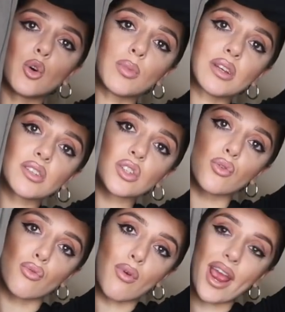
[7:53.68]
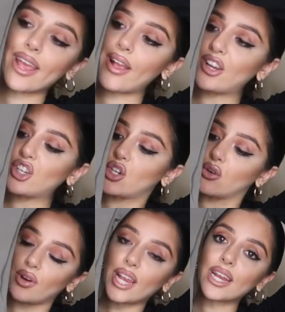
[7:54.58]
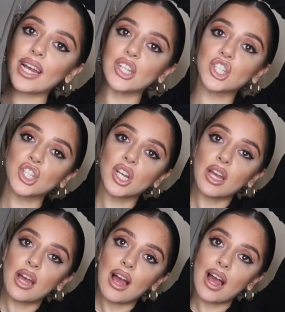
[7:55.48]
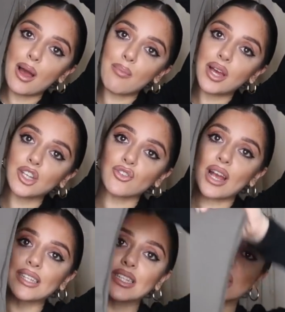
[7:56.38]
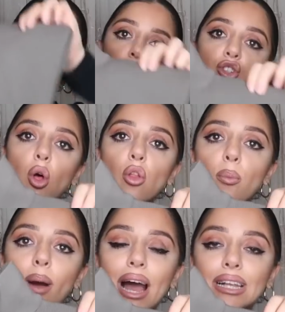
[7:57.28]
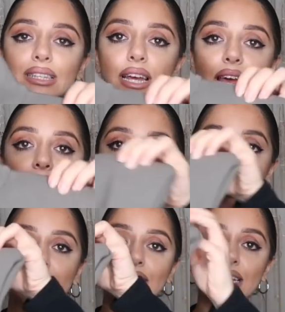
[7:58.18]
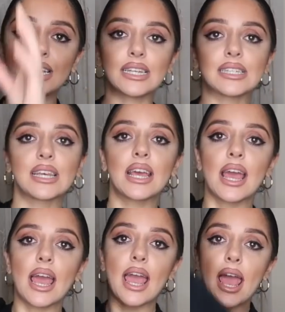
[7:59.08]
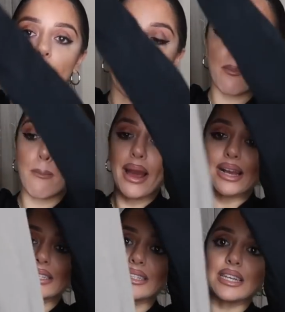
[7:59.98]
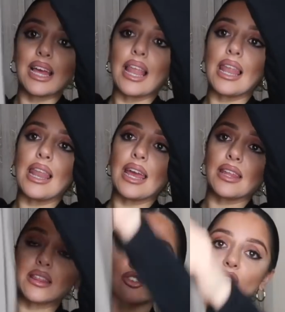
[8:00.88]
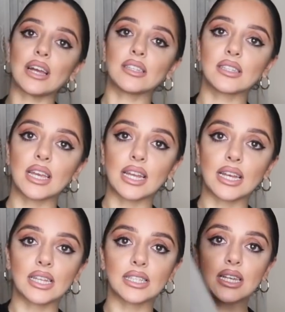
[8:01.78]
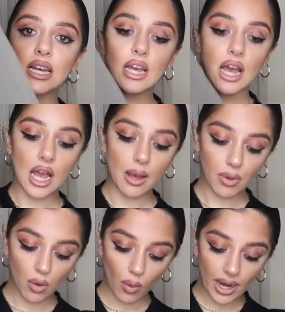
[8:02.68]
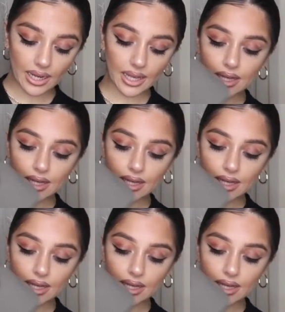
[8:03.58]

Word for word: almost greyish, greenish um, dress. It's got shoulder pads in it, and it is a maxi, a length dress. It is um, quite